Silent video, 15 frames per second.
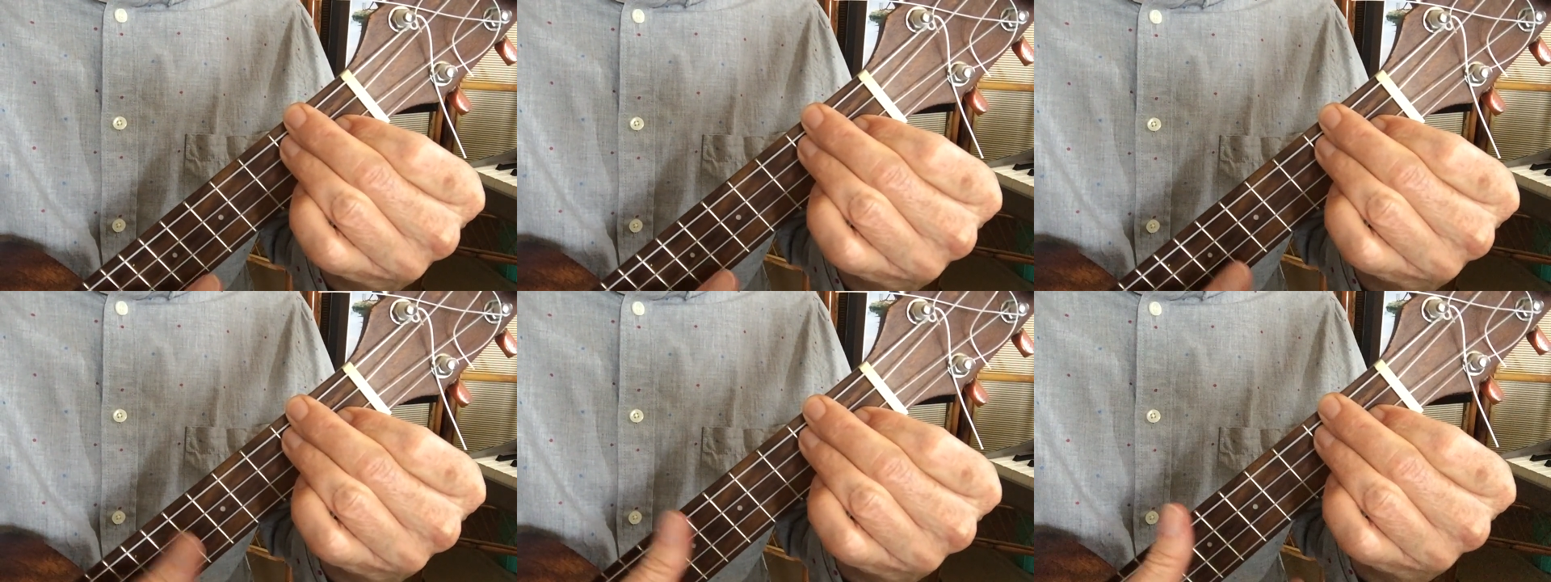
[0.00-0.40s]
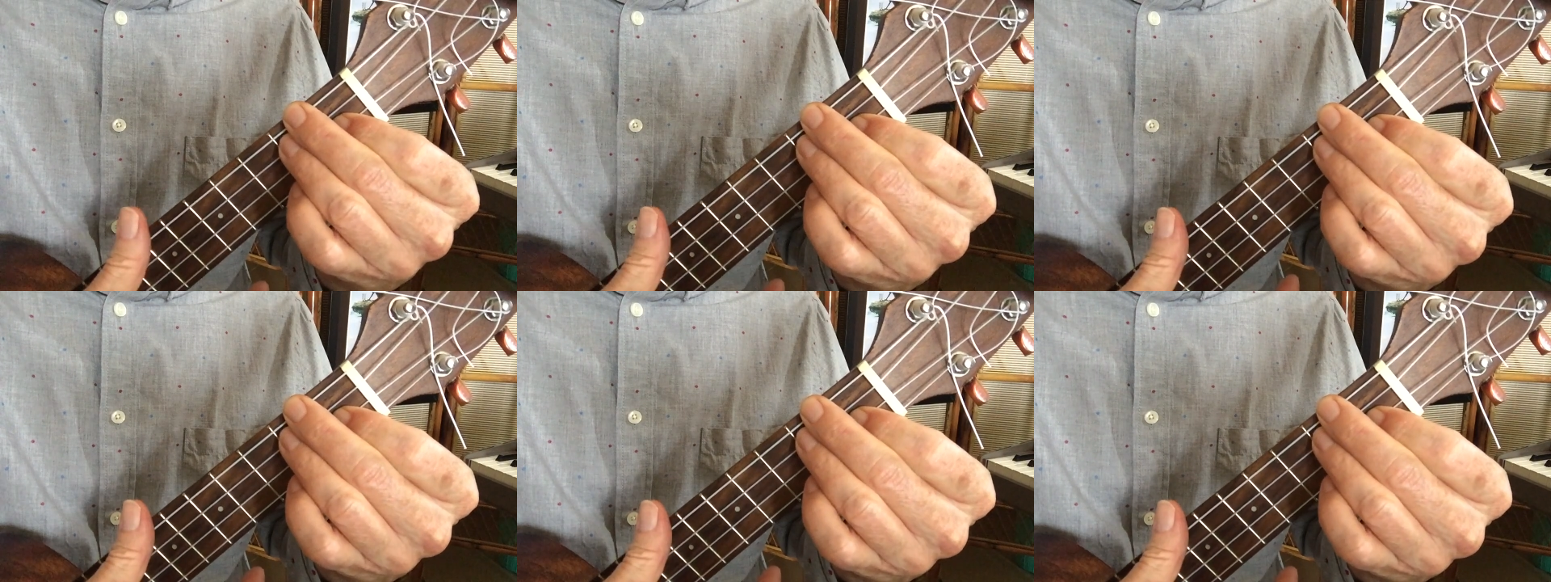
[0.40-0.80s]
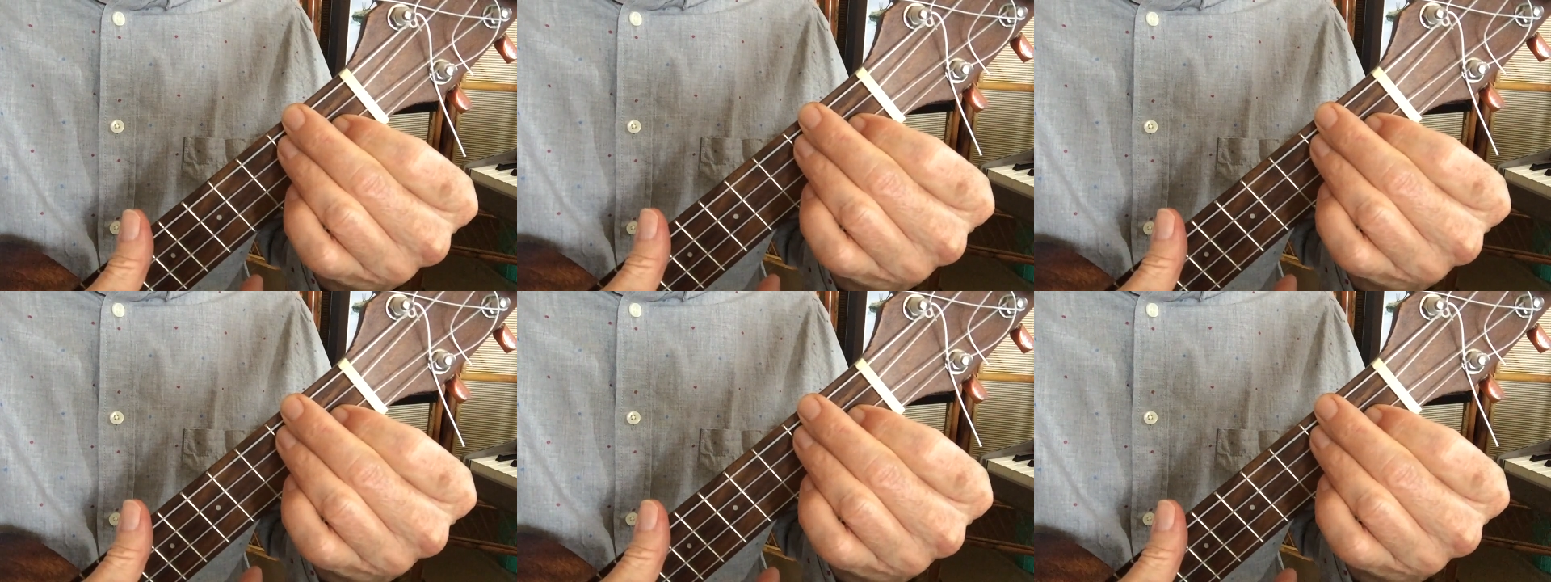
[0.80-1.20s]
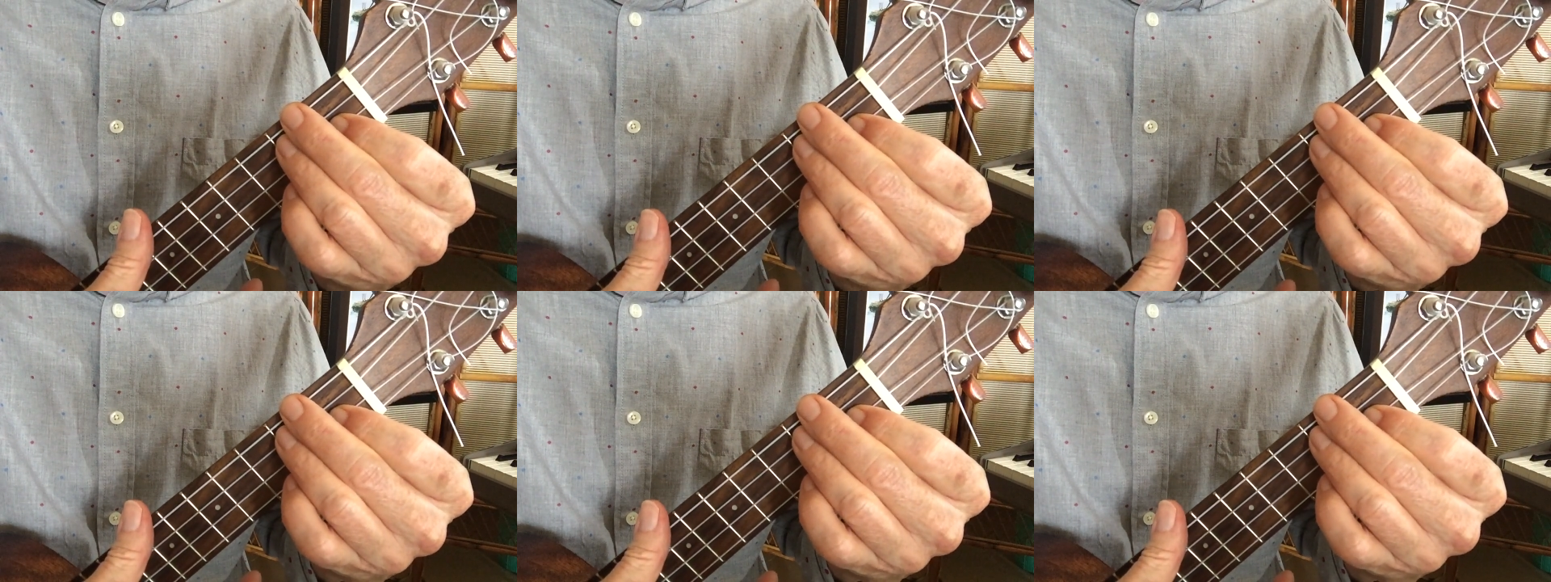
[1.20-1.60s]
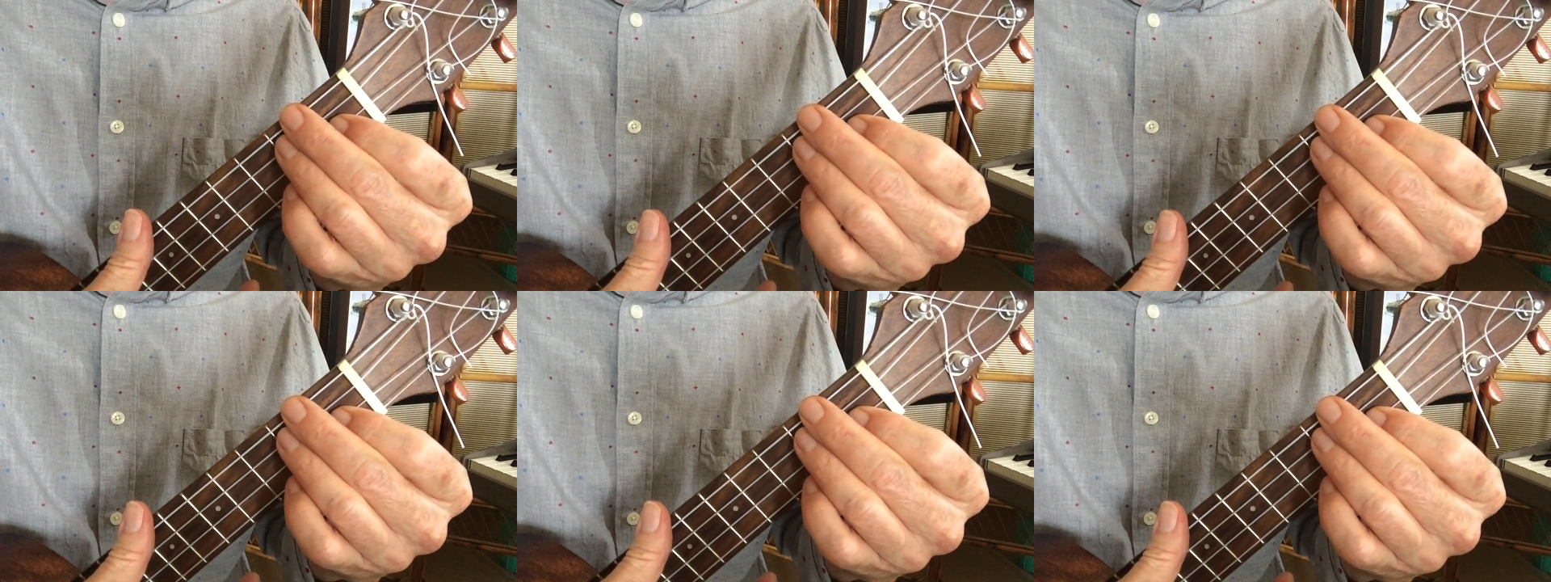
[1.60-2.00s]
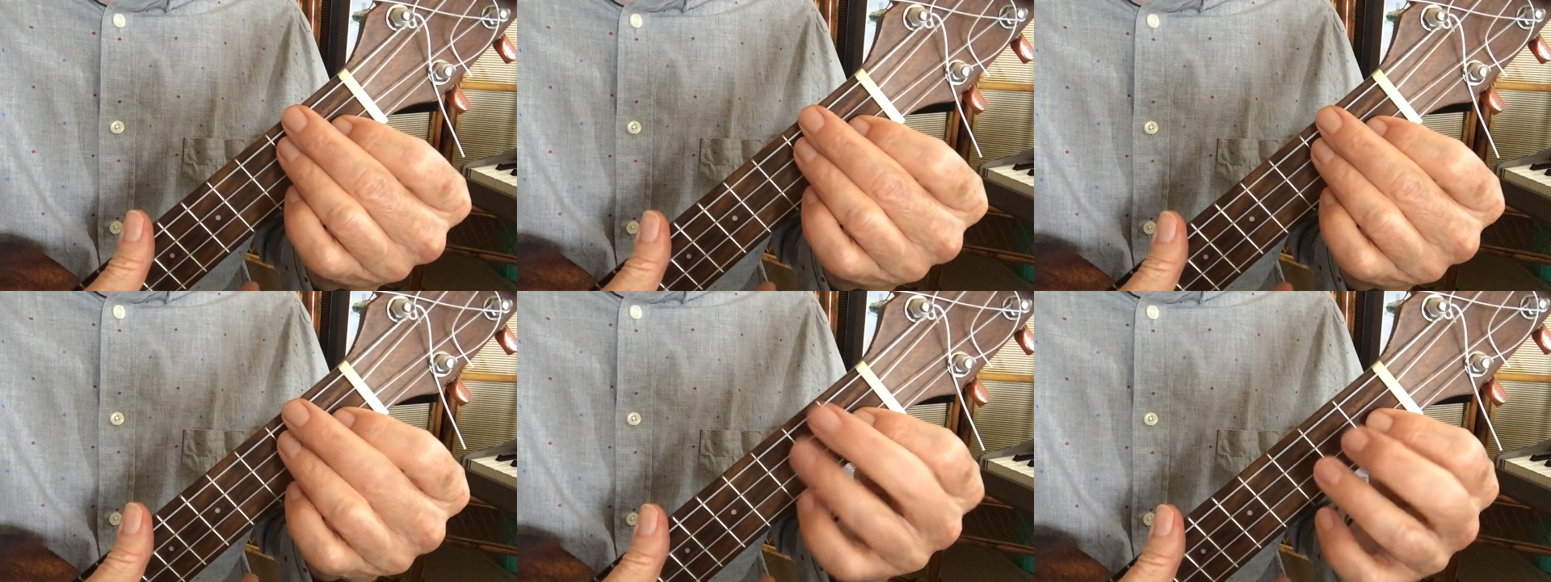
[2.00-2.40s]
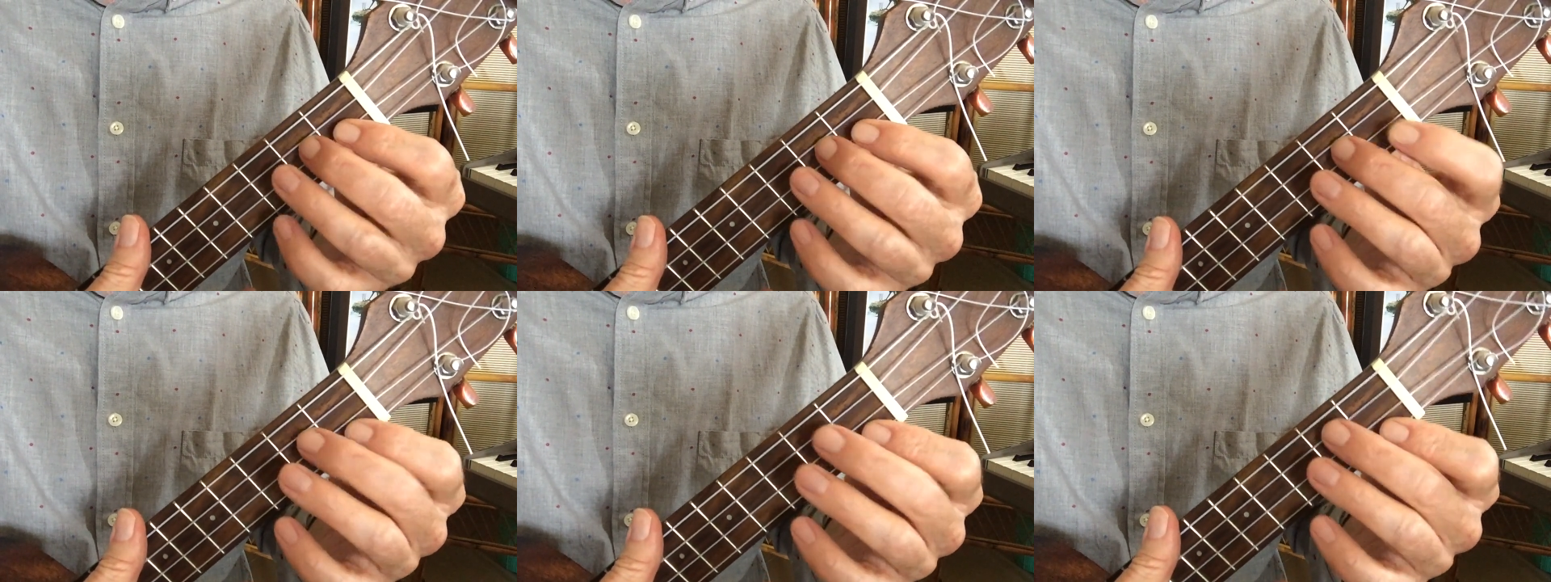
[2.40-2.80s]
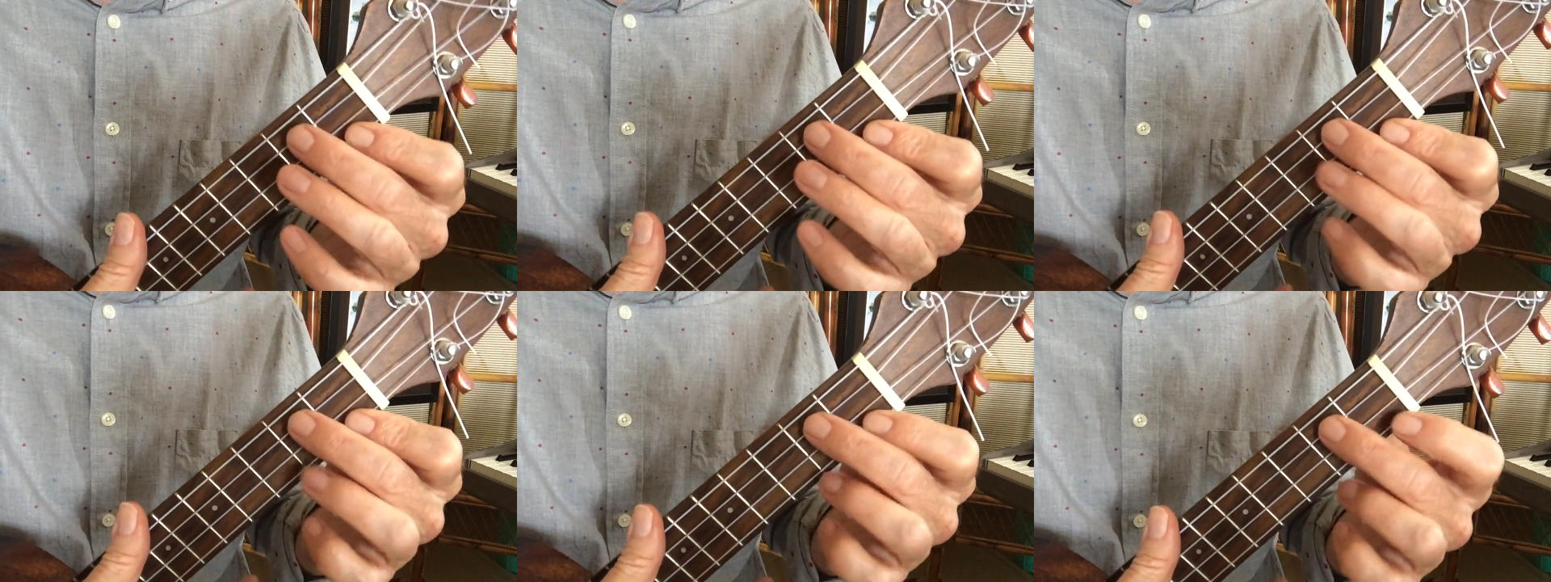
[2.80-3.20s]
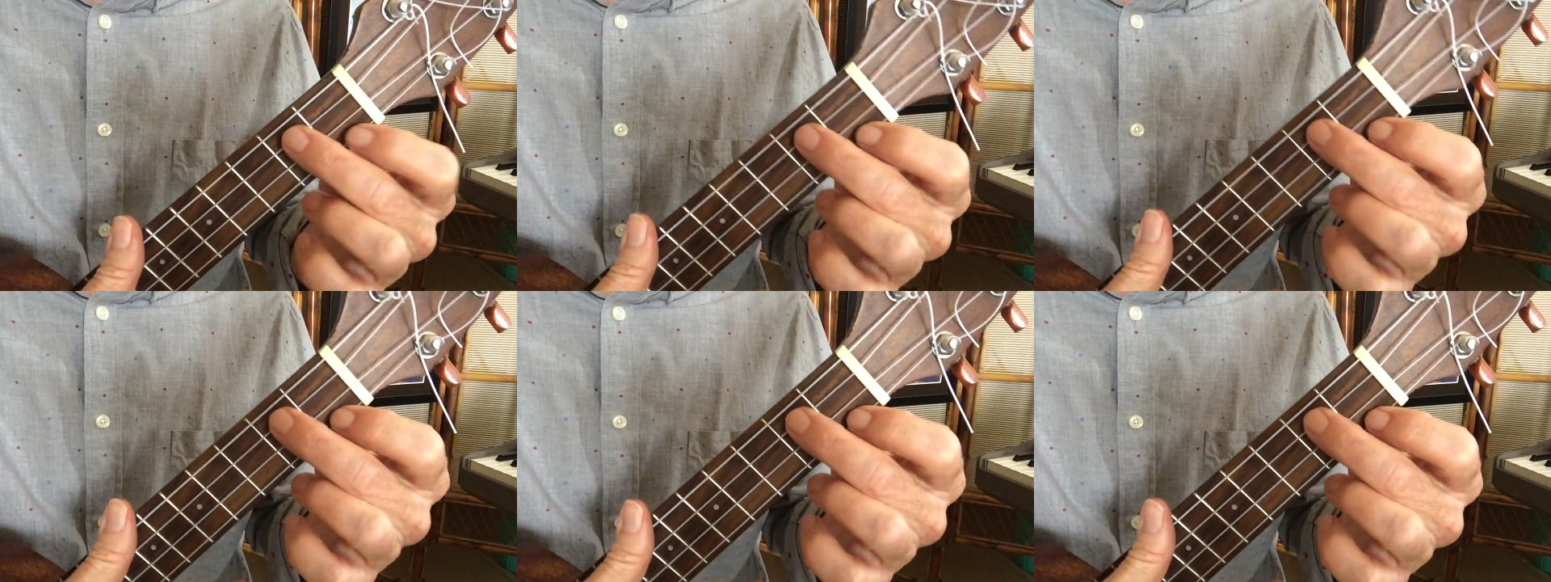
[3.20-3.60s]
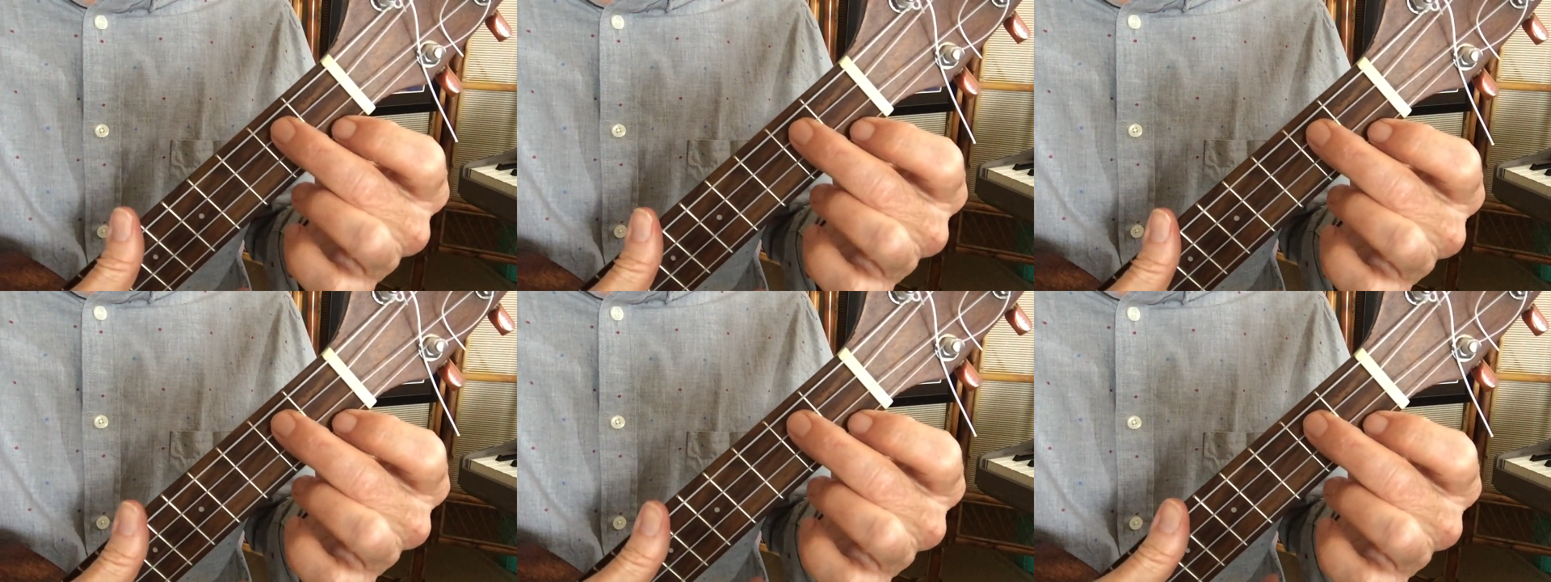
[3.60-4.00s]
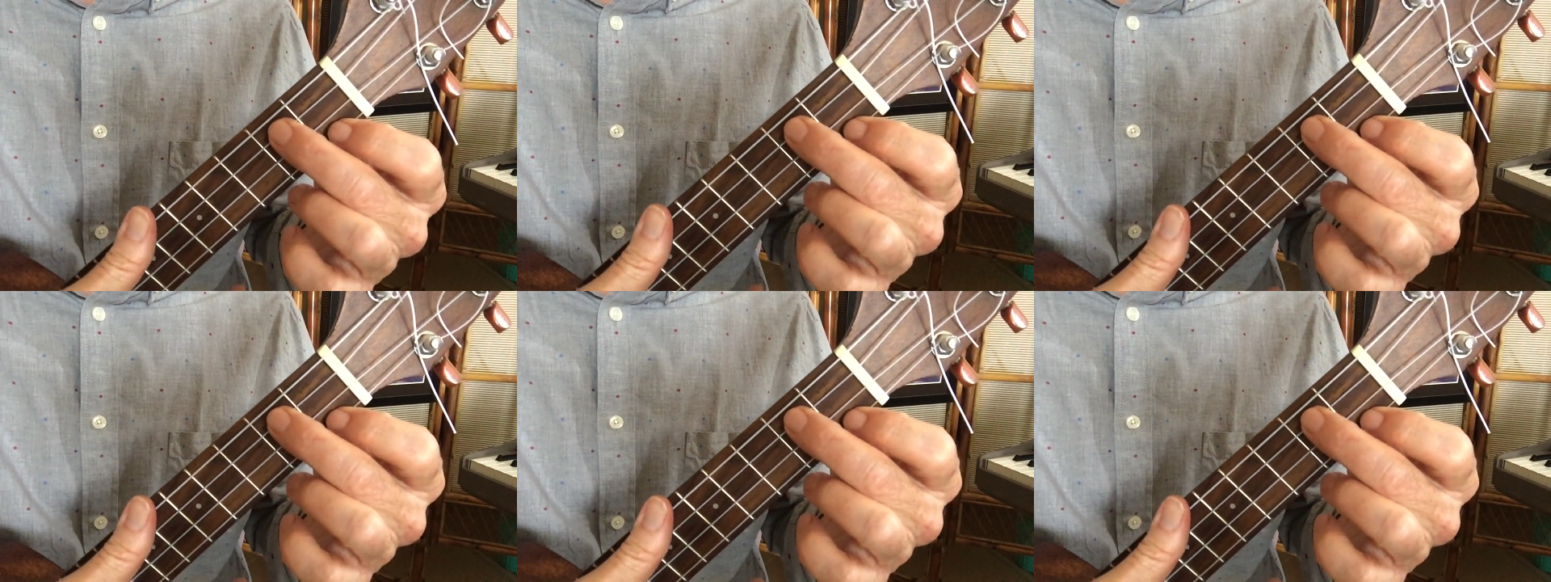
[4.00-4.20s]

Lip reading: (no speaker visible)